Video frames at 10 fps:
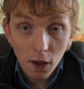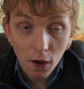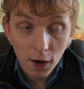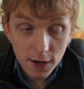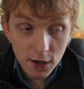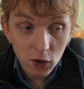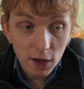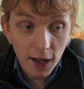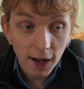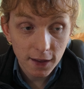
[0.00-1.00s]
I
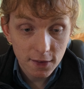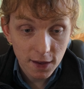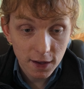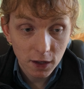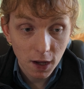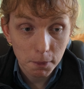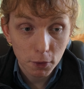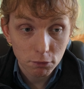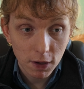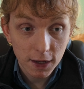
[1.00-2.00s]
initially had it set up
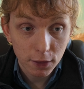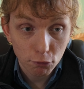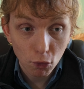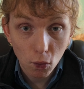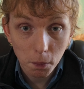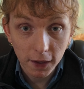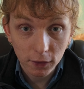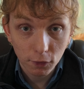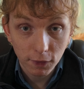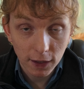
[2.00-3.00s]
to read the raw
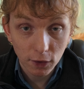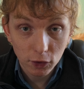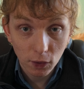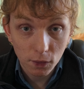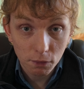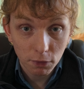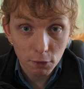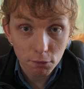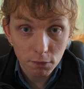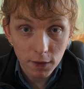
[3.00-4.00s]
pixel value, so
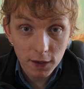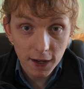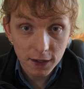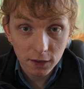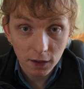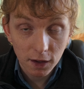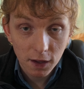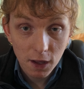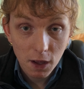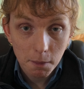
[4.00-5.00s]
the data,
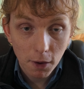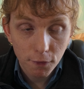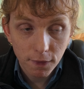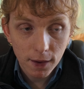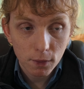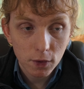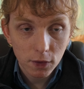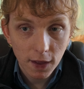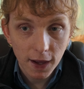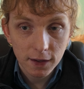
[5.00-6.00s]
but I found
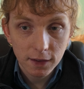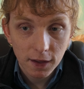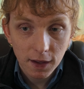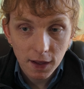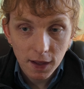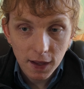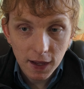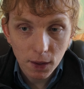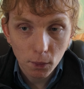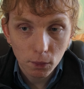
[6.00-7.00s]
that
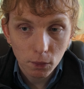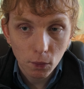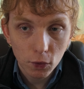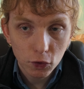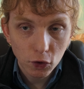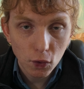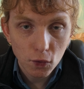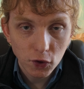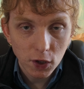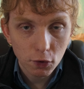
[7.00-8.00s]
it was
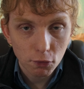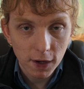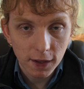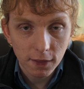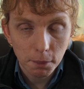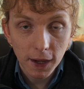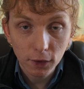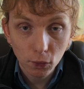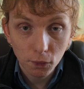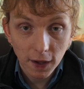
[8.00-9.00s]
too jittery. The
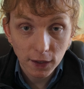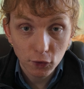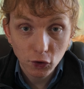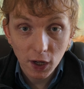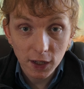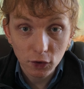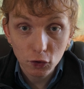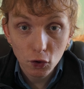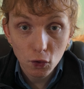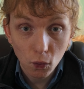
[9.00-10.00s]
pixel value
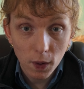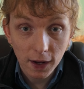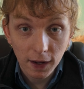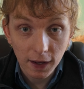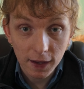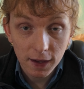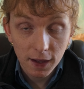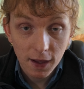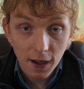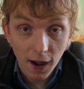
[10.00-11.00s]
changed too quickly,
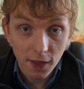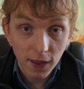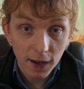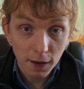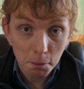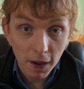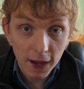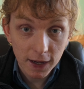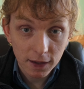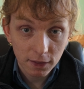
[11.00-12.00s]
and then it
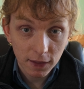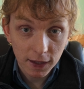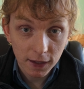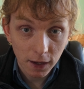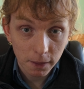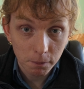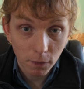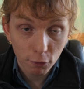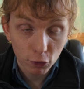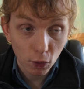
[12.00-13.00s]
made the
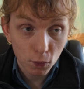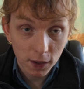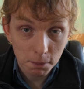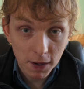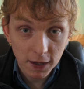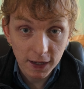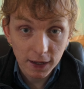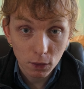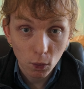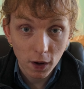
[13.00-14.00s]
resulting
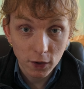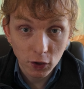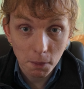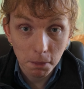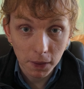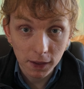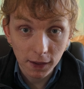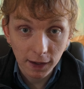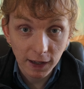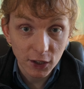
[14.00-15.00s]
MIDI quite jumpy
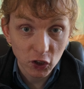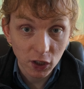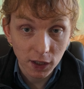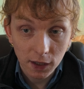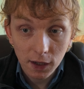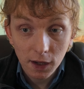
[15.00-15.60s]
and glitchy.